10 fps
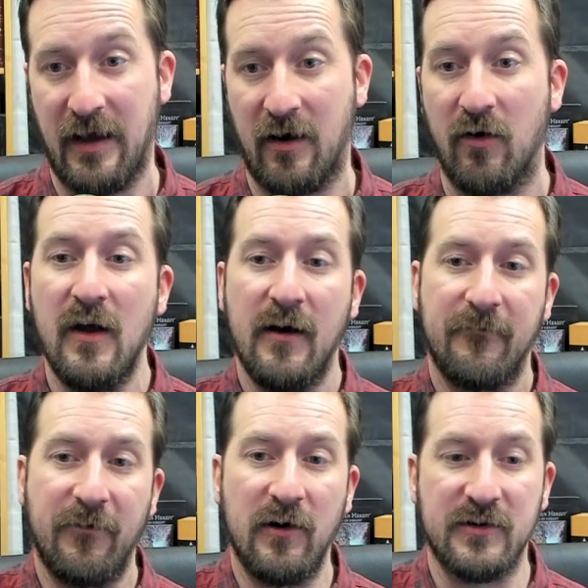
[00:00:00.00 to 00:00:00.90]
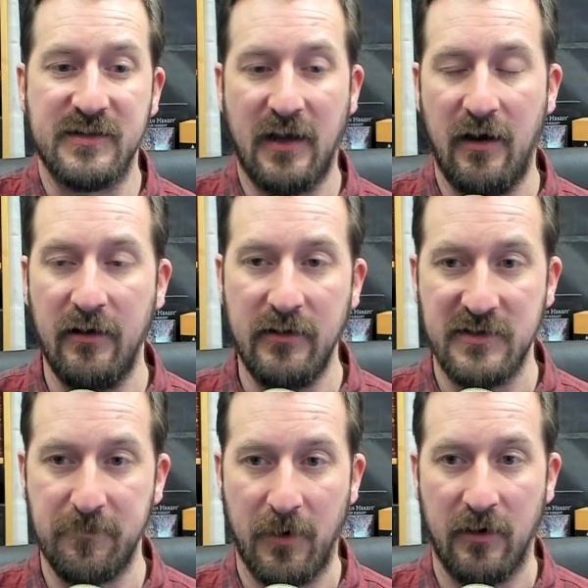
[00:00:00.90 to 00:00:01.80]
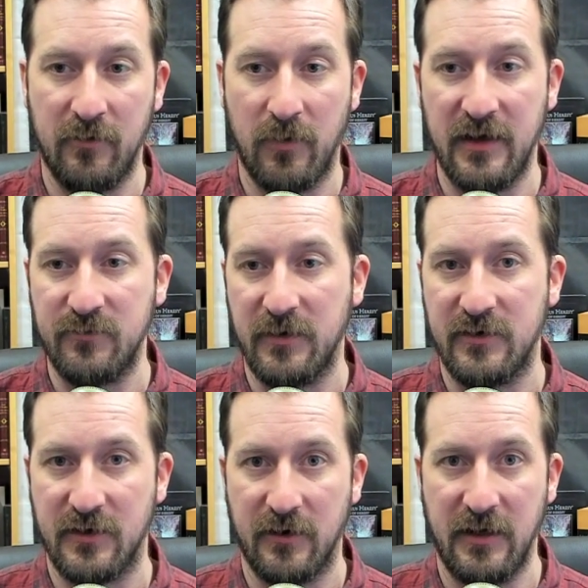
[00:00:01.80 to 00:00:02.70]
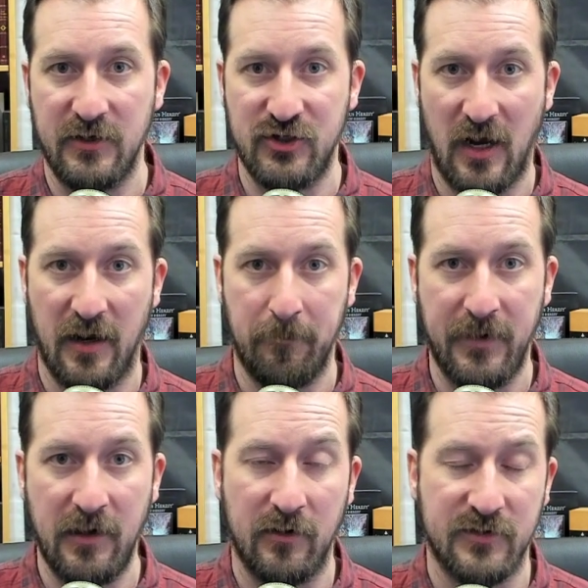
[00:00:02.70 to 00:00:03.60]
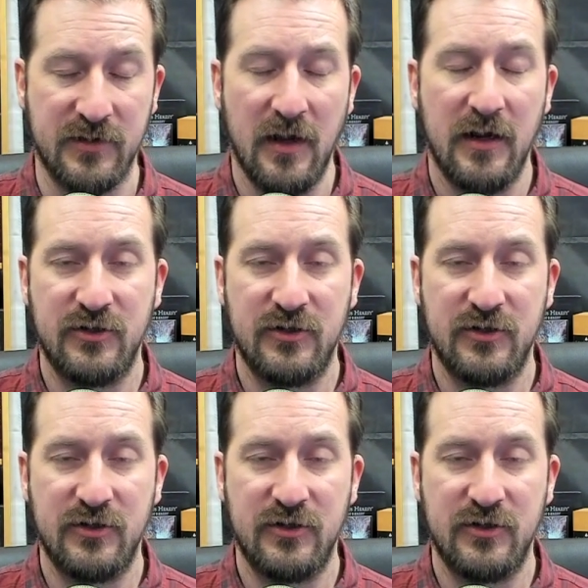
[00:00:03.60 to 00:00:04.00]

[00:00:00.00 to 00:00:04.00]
now. First, Kyle has parted ways with attorney John Pierce.